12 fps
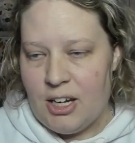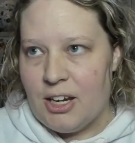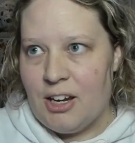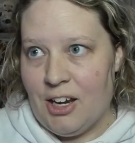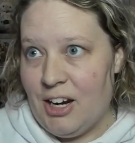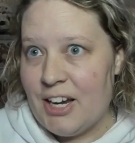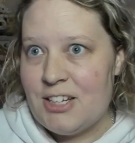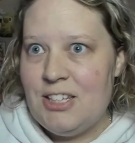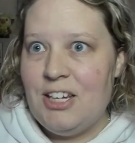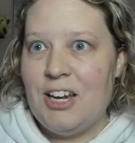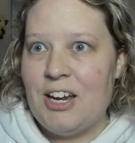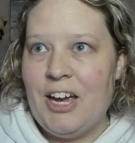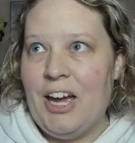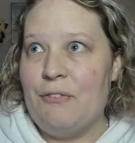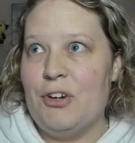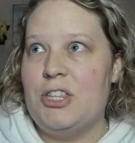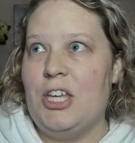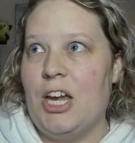connecting
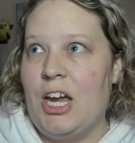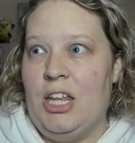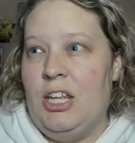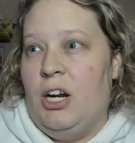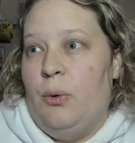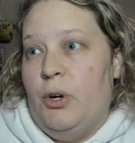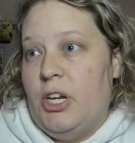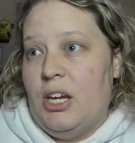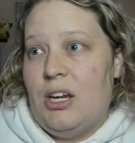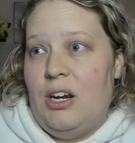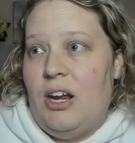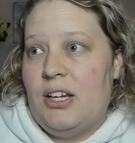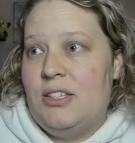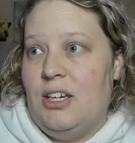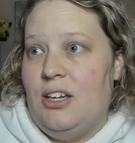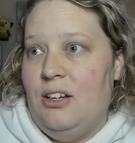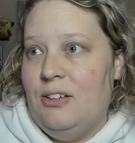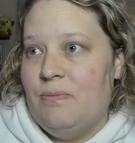everything, and then it will get connected,